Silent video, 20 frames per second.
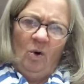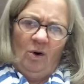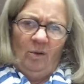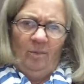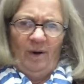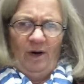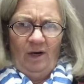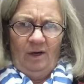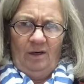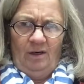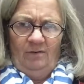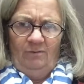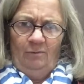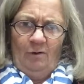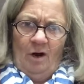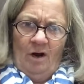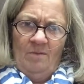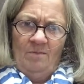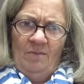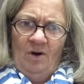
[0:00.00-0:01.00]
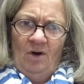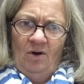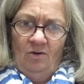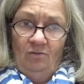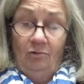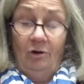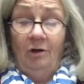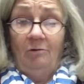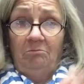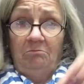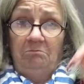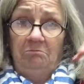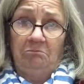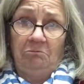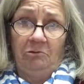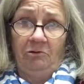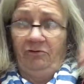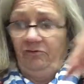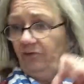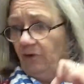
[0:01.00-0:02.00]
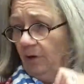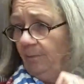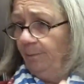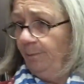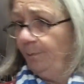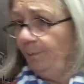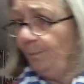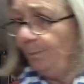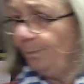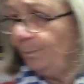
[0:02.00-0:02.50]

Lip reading: and a bottle of rum? Well, there's some.